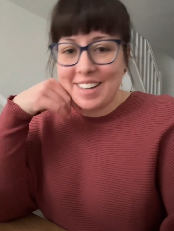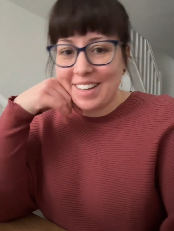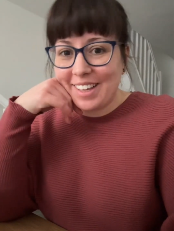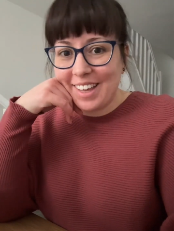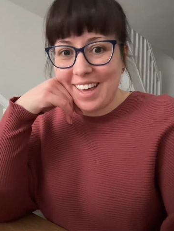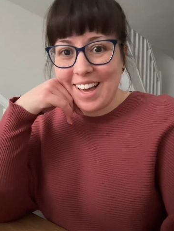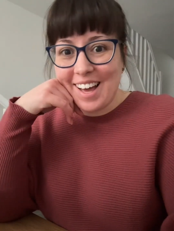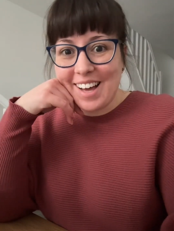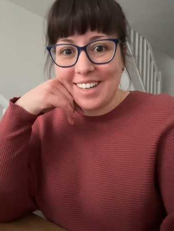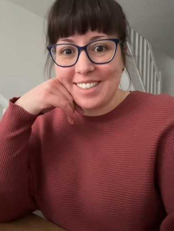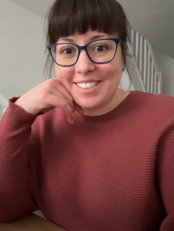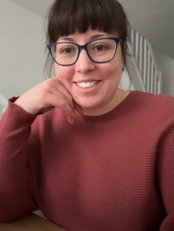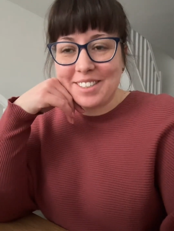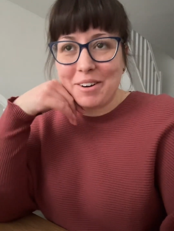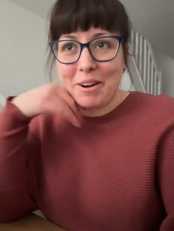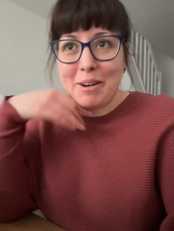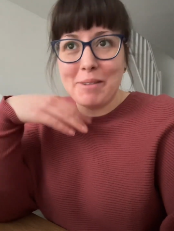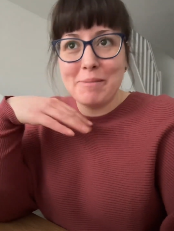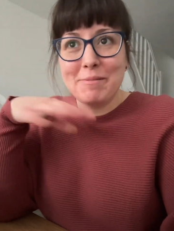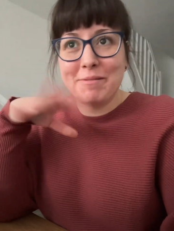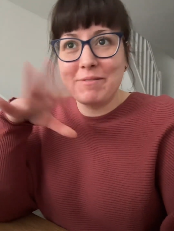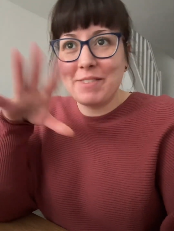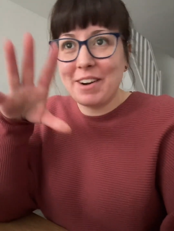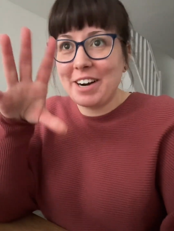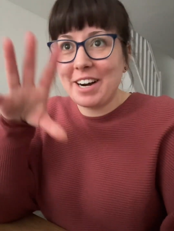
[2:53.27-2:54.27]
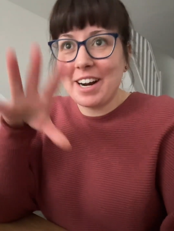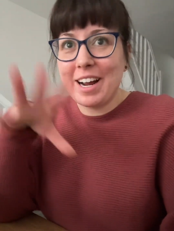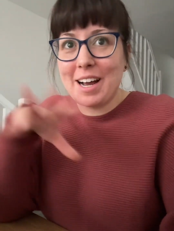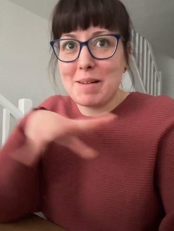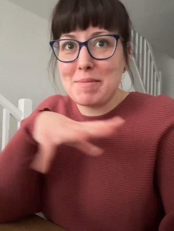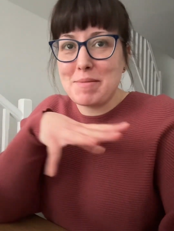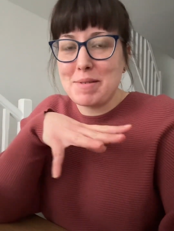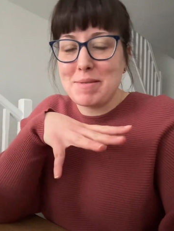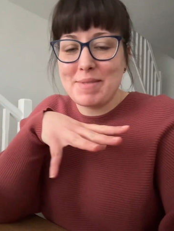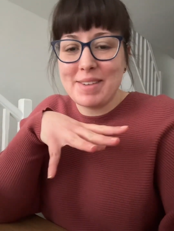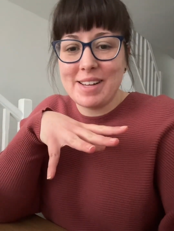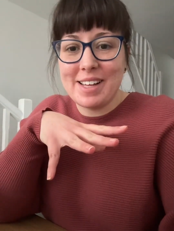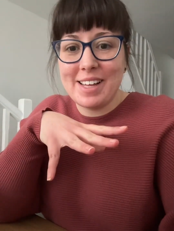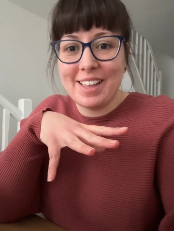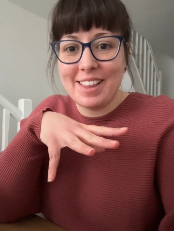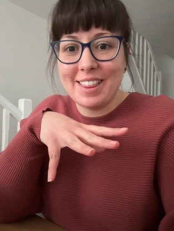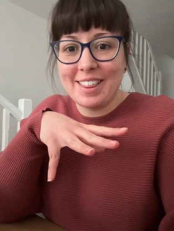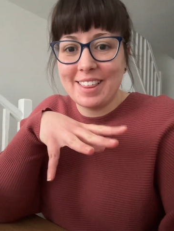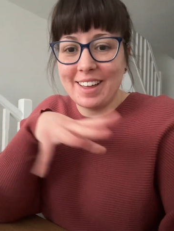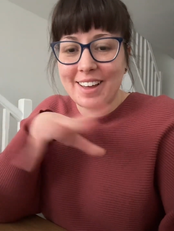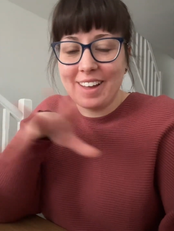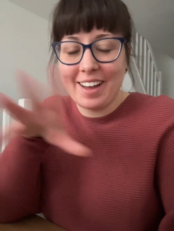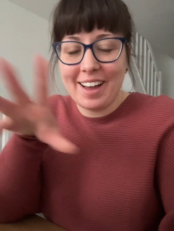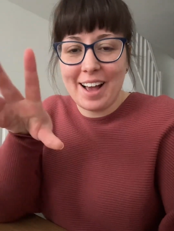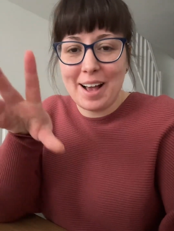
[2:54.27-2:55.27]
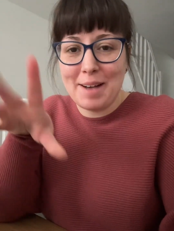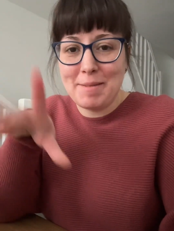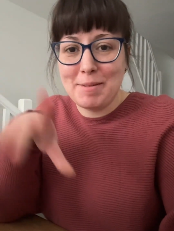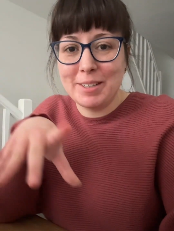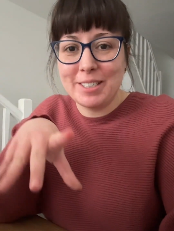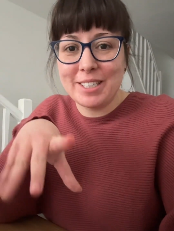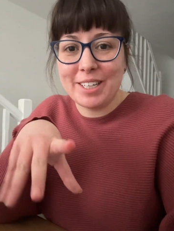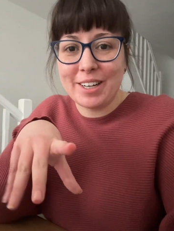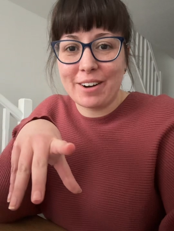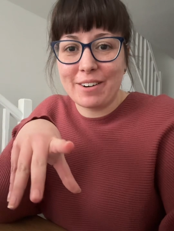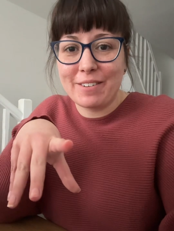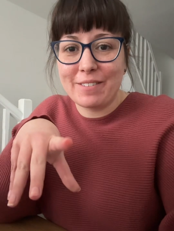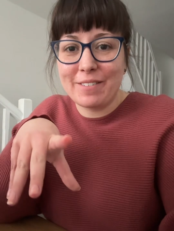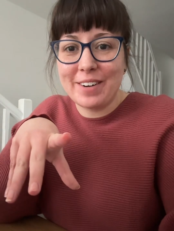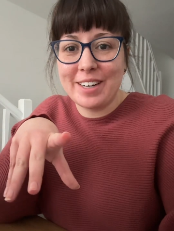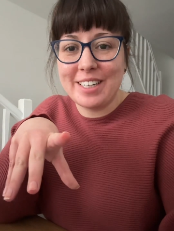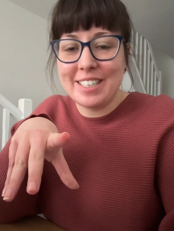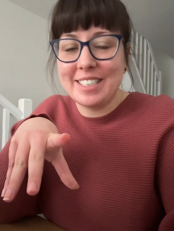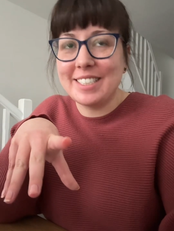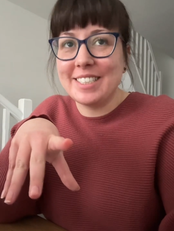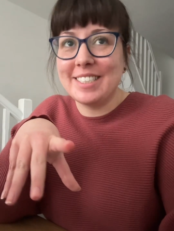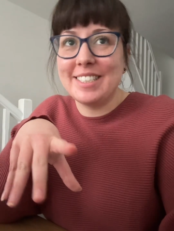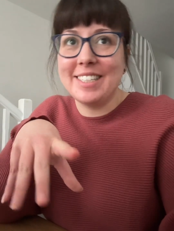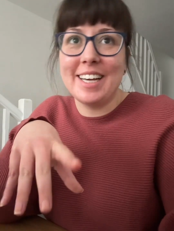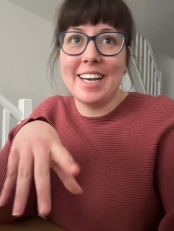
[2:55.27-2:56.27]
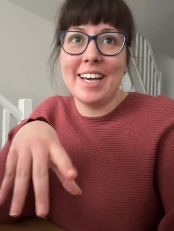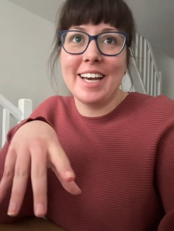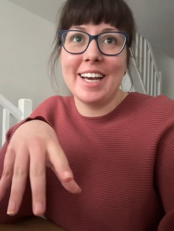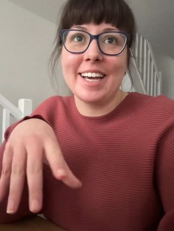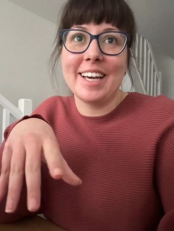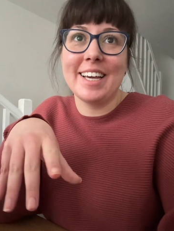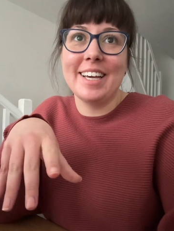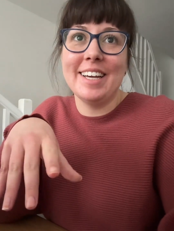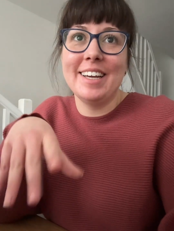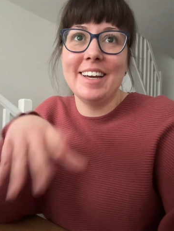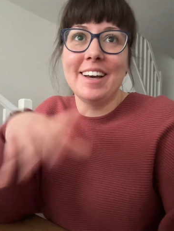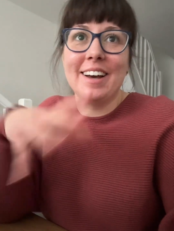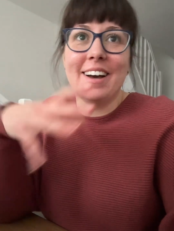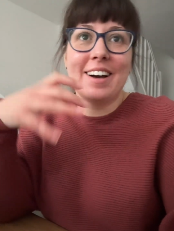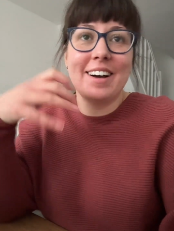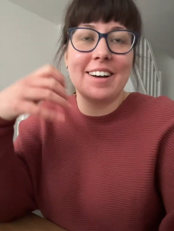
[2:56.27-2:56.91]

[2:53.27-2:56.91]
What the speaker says: Yeah, so I'm very happy with how much I got written today.